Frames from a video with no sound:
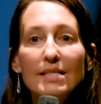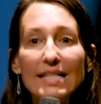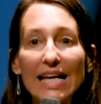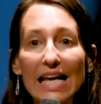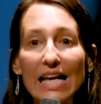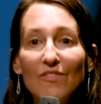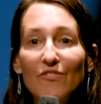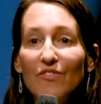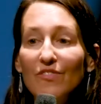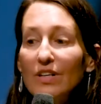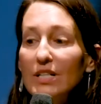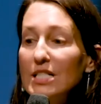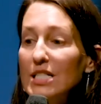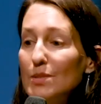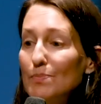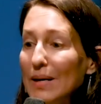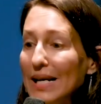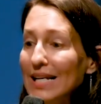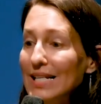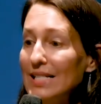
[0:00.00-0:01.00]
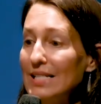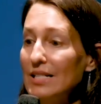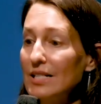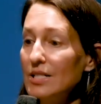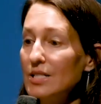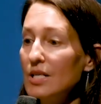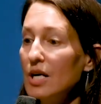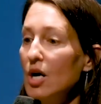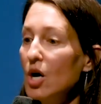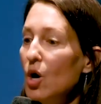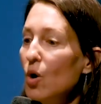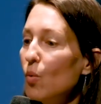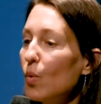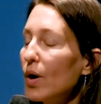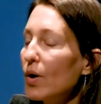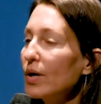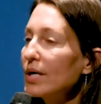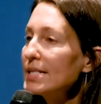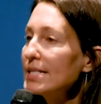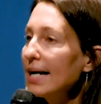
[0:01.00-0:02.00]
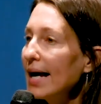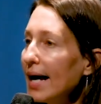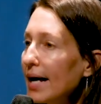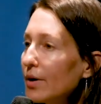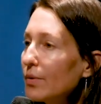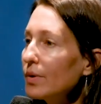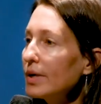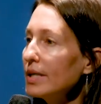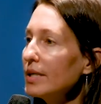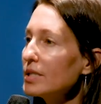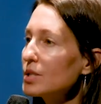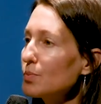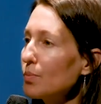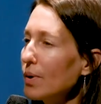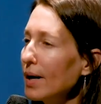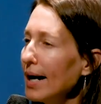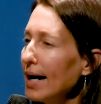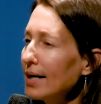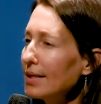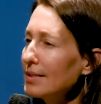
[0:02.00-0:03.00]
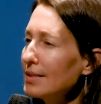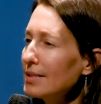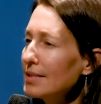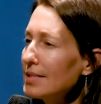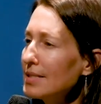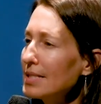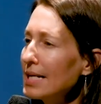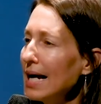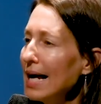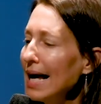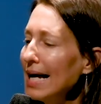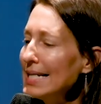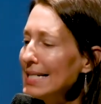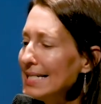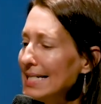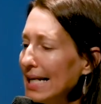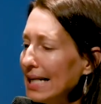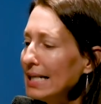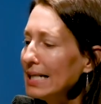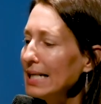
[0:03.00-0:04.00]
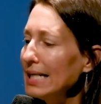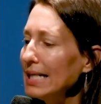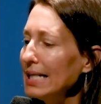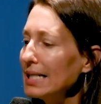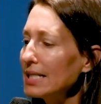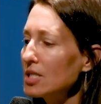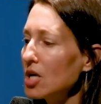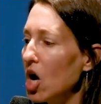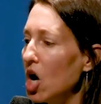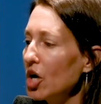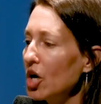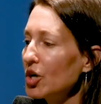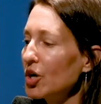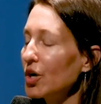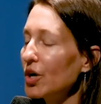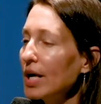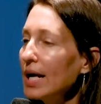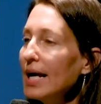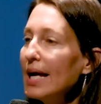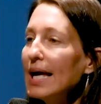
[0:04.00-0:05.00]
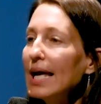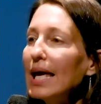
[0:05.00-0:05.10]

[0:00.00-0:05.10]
safe spaces where integrity is practiced and dignity honored,